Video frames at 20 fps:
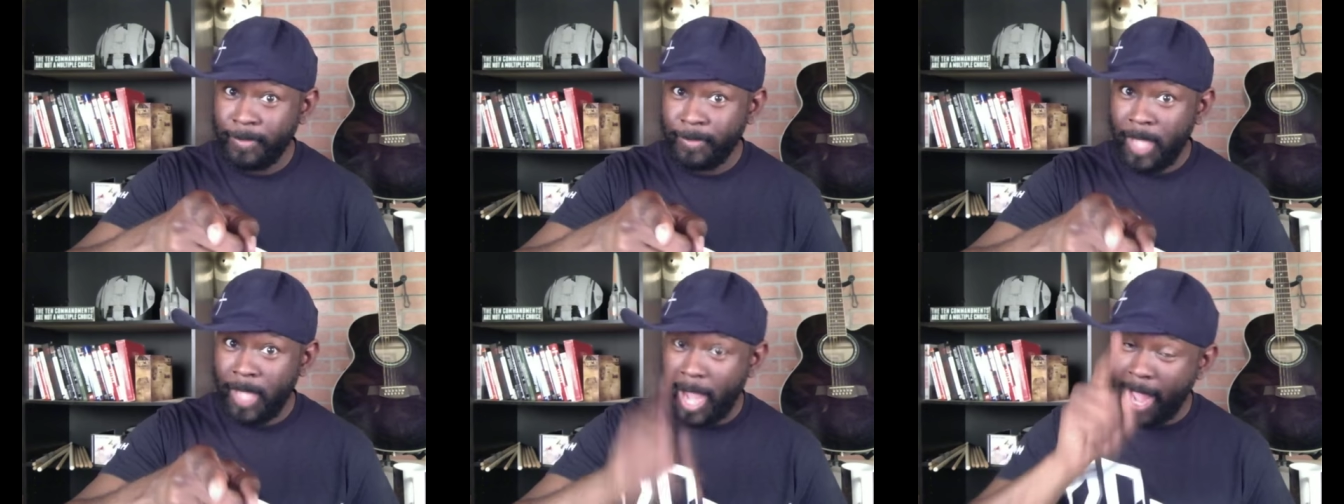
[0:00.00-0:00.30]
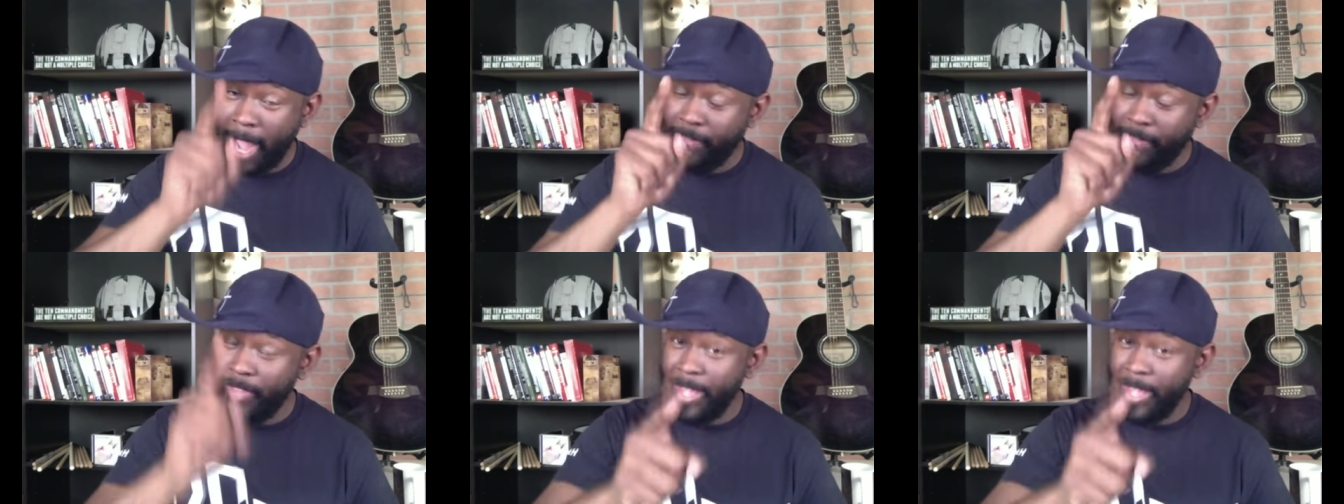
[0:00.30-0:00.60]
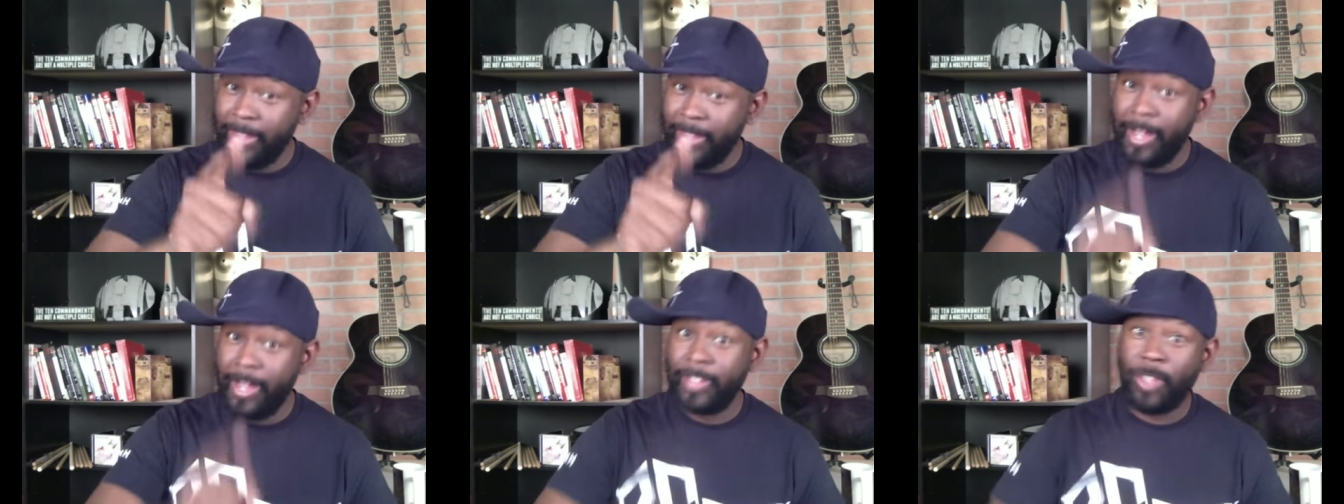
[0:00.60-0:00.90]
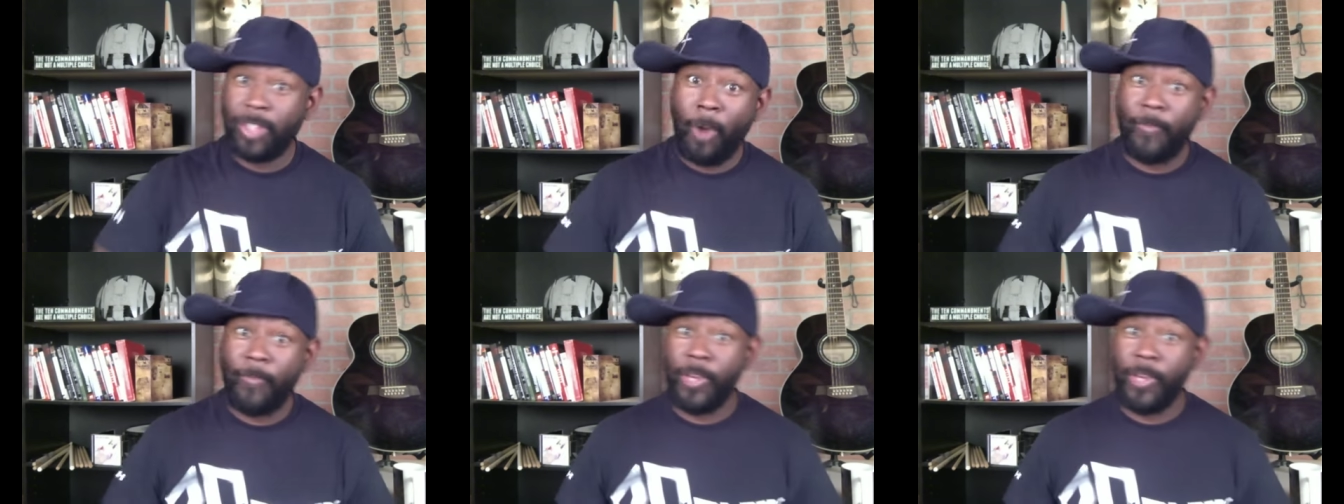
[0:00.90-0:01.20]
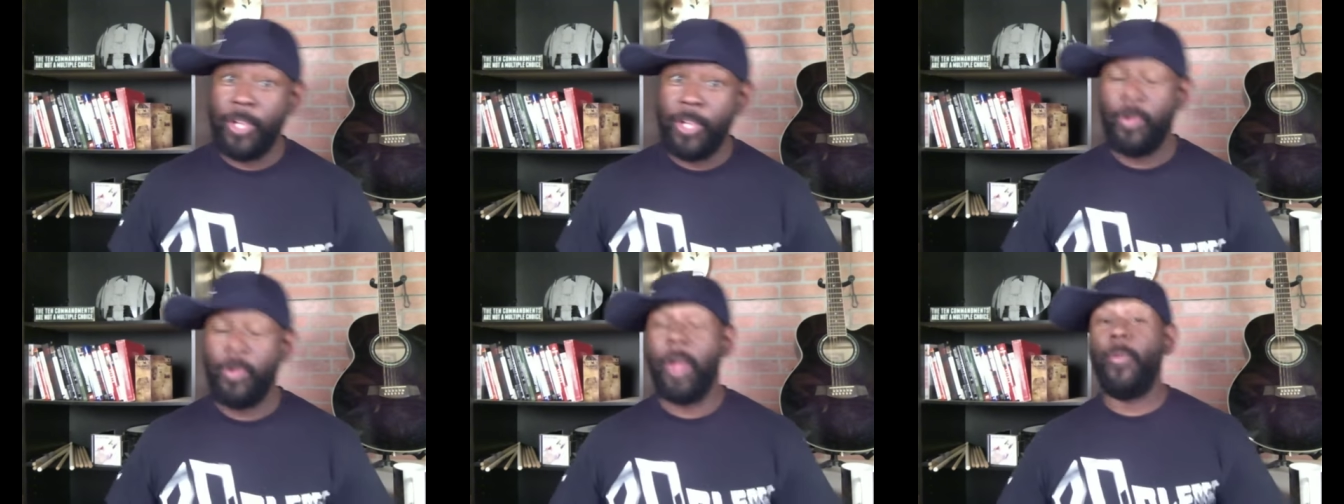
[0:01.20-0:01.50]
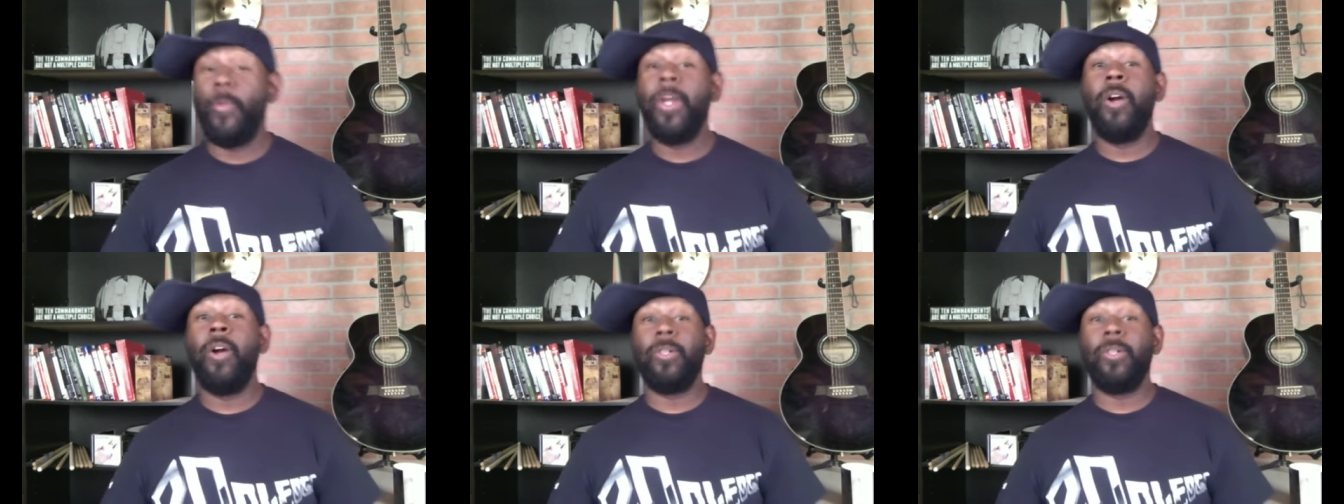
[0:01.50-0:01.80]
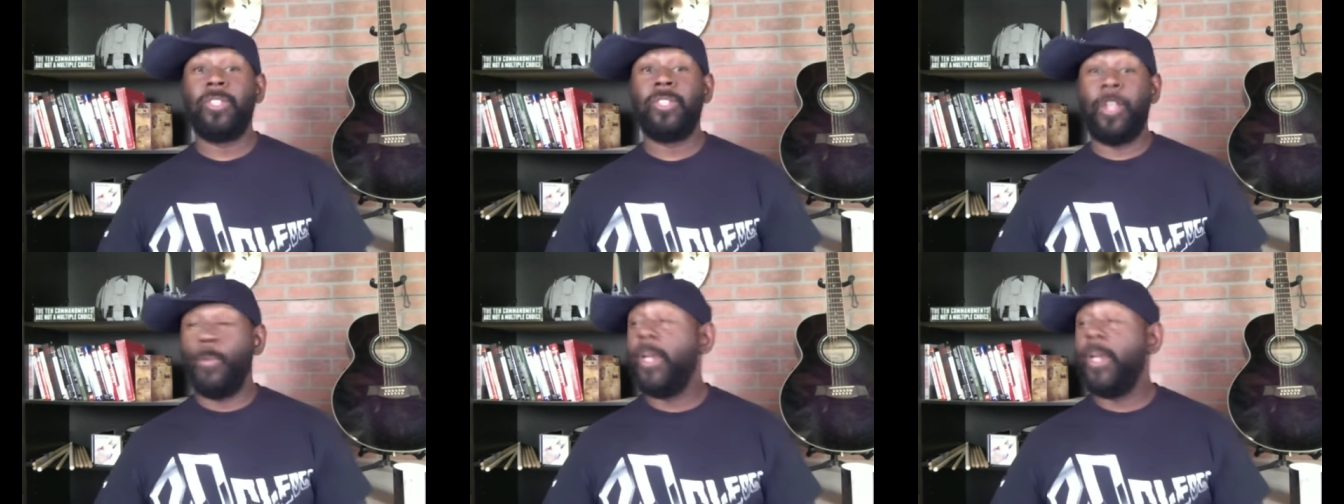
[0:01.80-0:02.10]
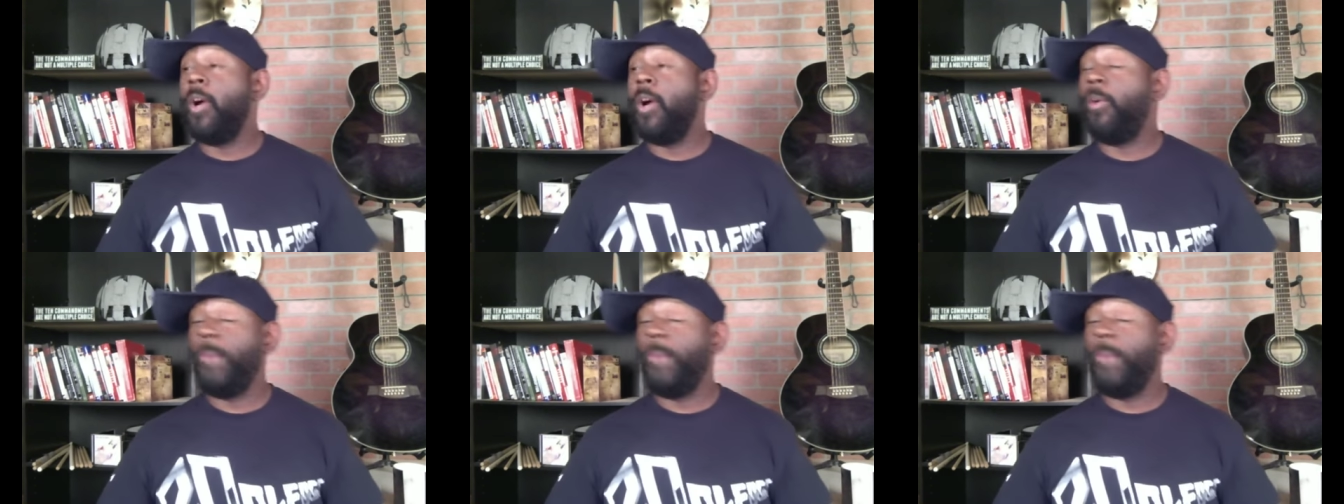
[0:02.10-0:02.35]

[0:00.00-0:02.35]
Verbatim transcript: I think there's hope for you. And we're gonna set, we're gonna,